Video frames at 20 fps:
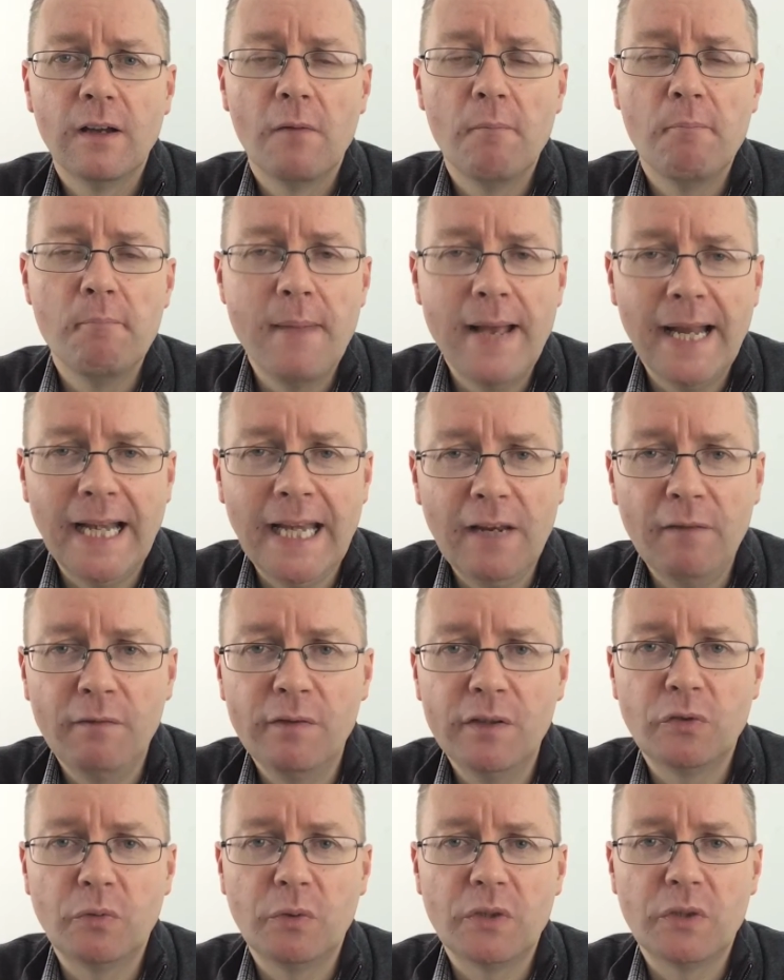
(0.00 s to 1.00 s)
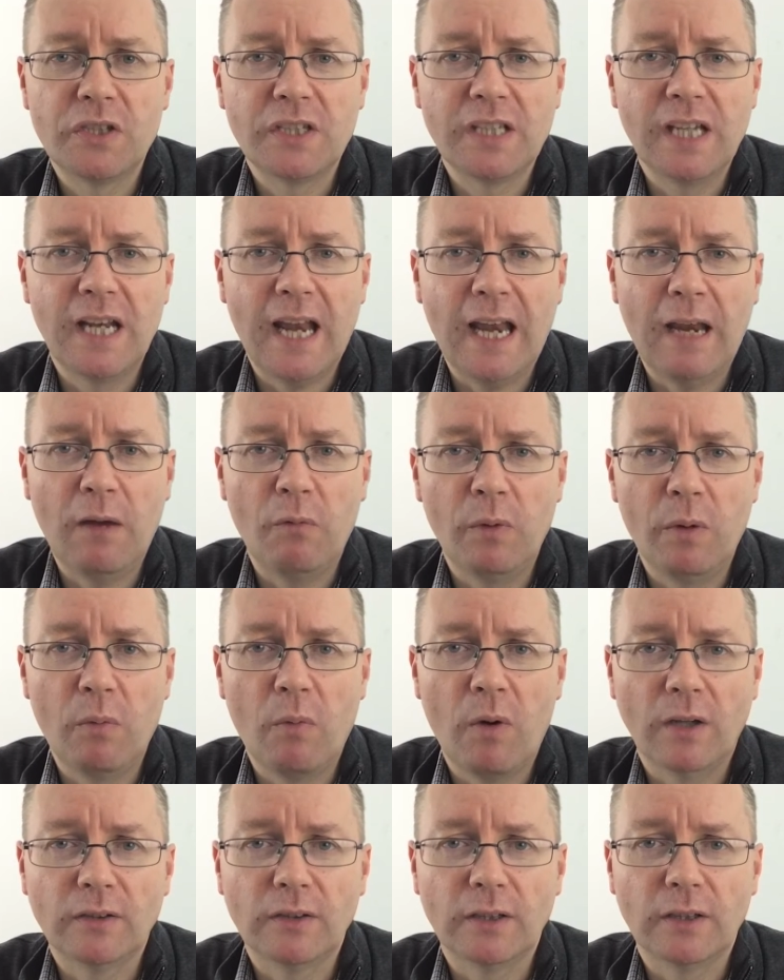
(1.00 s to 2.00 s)
Many of us would say we
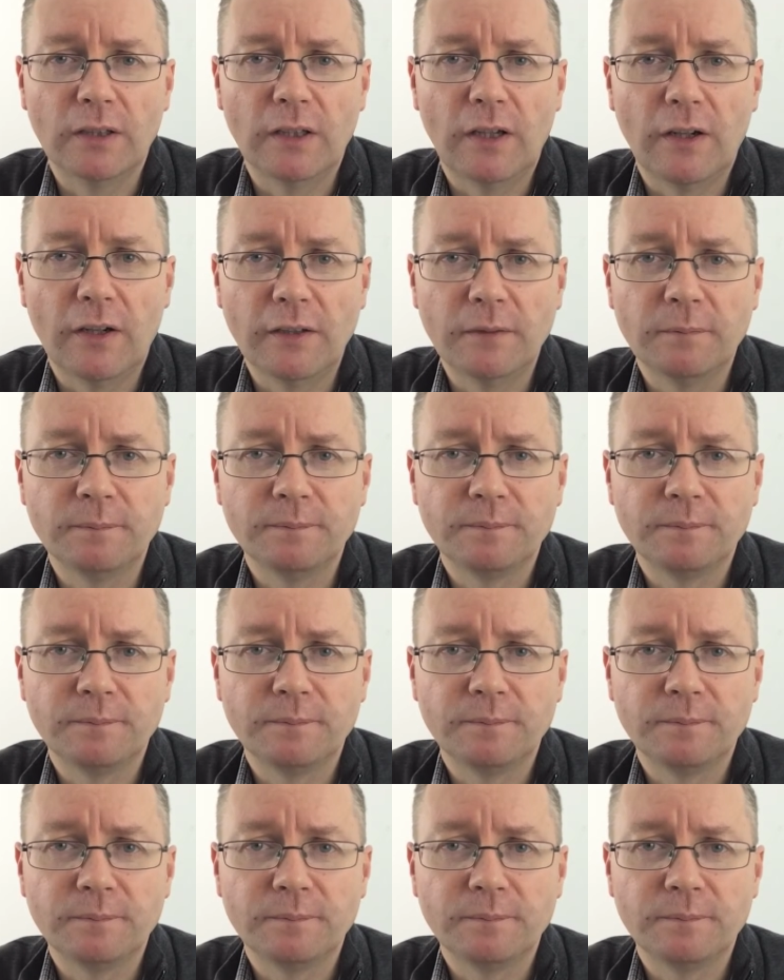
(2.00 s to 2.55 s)
want to learn.